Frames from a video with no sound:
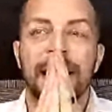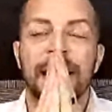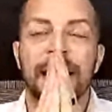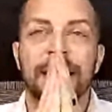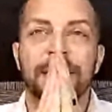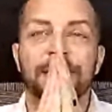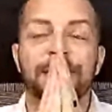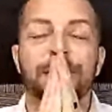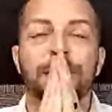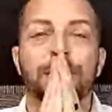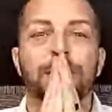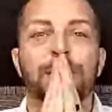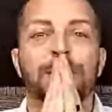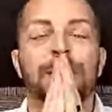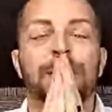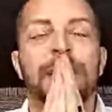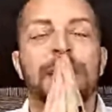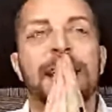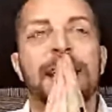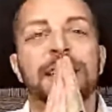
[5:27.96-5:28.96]
It,
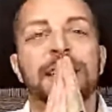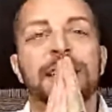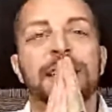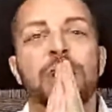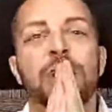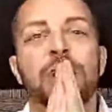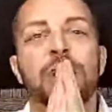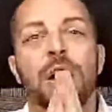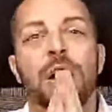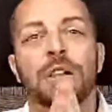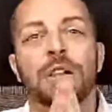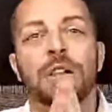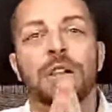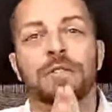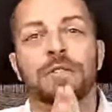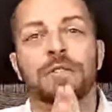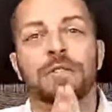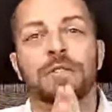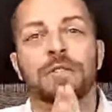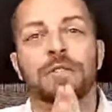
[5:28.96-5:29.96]
it is in all
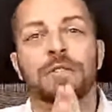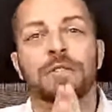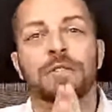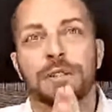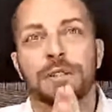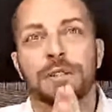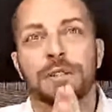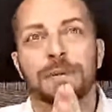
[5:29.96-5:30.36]
of us.